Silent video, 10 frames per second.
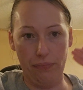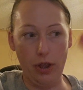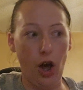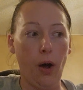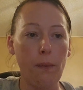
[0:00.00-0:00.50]

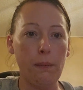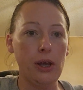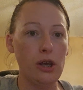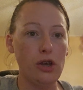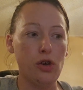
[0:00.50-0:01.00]

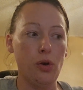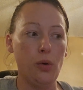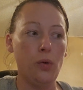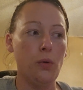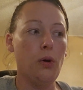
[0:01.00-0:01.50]
helping
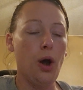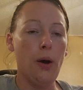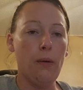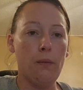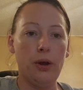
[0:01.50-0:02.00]
you
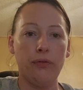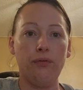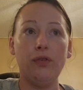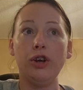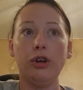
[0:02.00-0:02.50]
with
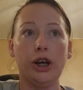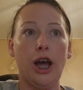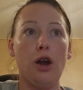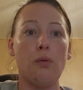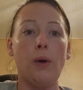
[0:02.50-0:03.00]
figuring
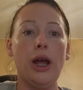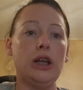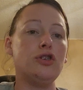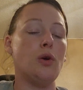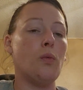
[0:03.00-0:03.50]
out a way
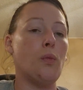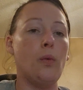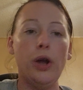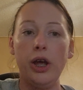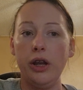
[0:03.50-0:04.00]
to
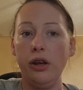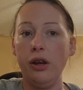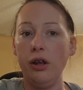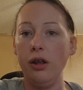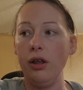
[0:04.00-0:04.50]
win
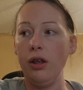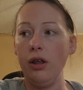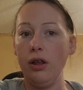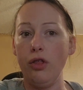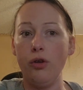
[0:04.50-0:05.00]

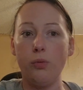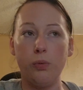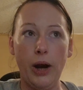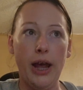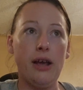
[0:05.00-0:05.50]
the
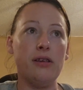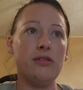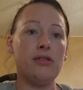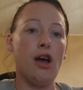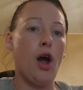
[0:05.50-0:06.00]

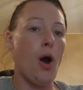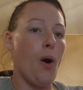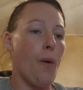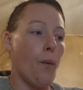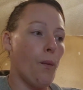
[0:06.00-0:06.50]
race,
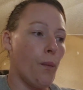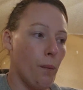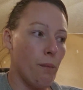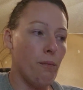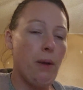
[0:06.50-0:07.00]

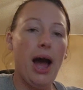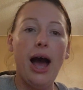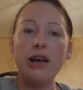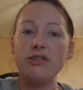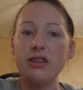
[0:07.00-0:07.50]

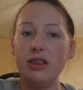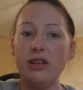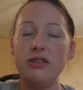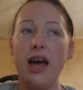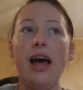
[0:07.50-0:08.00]
pass
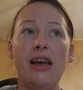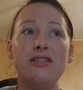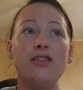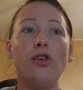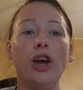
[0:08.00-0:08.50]
the
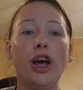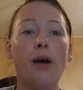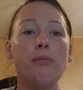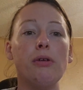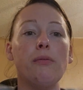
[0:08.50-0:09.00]
test. You can come to